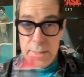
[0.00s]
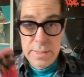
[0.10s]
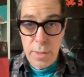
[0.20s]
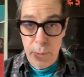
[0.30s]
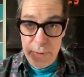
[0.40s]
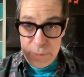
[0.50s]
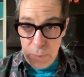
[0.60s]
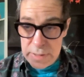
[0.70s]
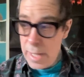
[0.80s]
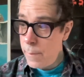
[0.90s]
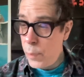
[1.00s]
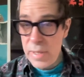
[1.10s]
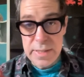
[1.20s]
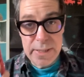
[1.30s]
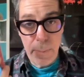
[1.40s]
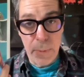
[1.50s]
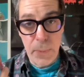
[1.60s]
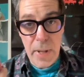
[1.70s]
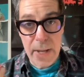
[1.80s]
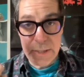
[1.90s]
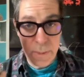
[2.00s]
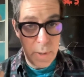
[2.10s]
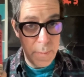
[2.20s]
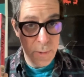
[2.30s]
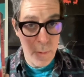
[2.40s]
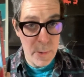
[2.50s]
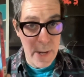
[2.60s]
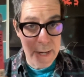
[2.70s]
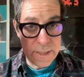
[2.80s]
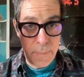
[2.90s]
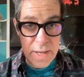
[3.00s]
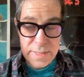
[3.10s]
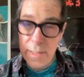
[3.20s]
So this one's got a pretty simple plot. Suburban horror at its best.